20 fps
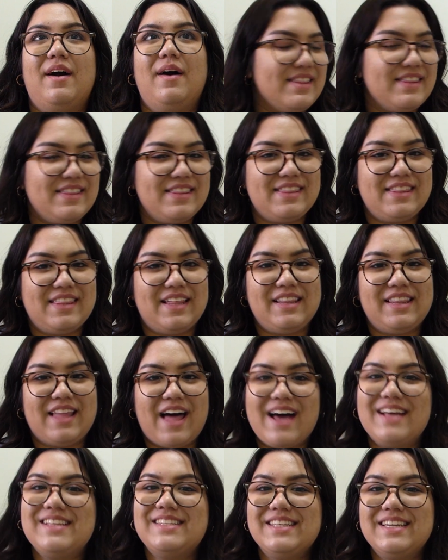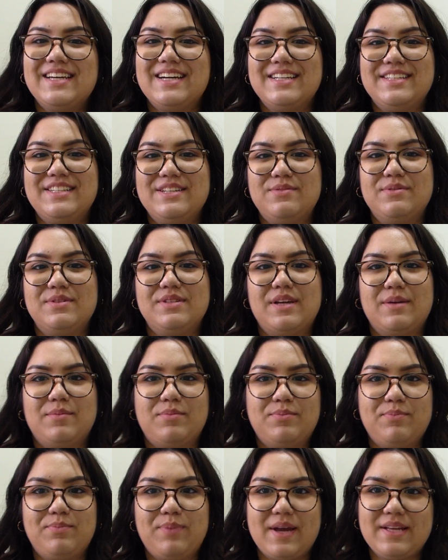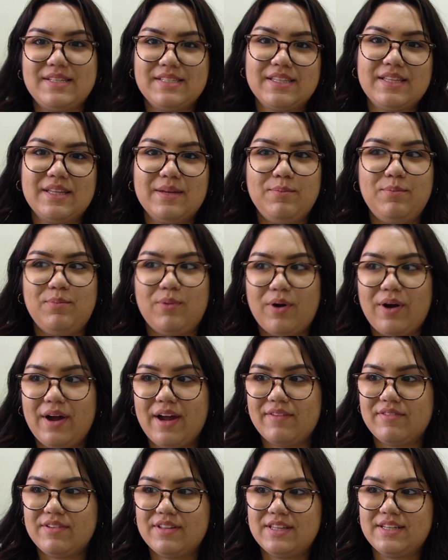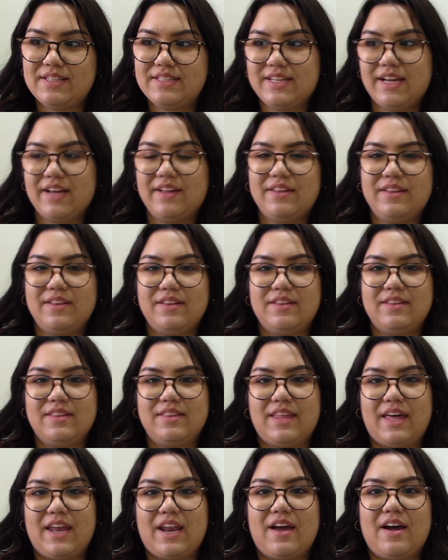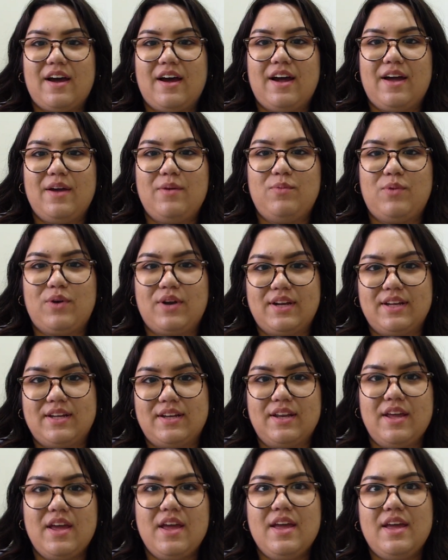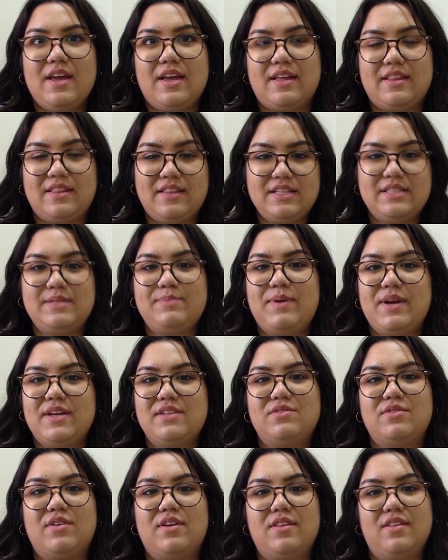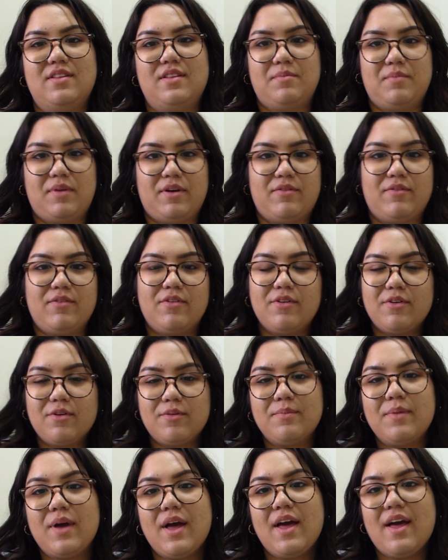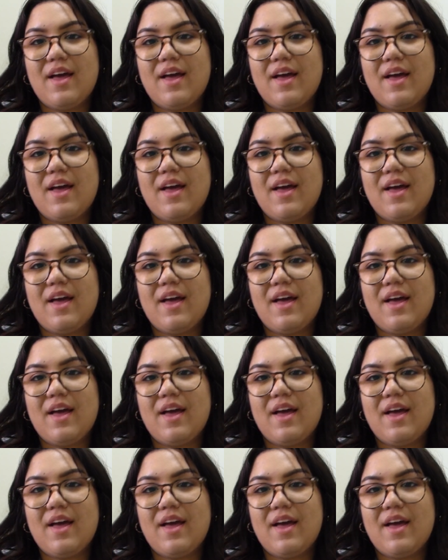up. The last thing I did was I basically brought everything down that I wanted in this space rather than my room.